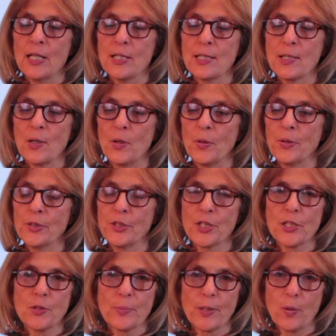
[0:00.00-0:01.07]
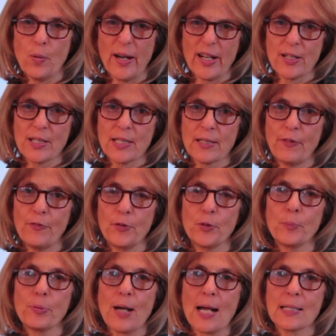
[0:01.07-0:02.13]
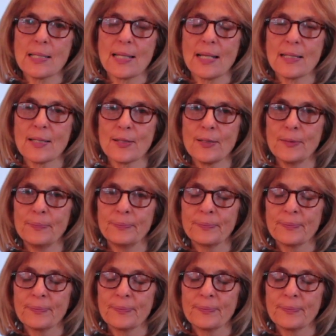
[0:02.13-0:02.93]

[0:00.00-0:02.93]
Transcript: so it just requires a food processor.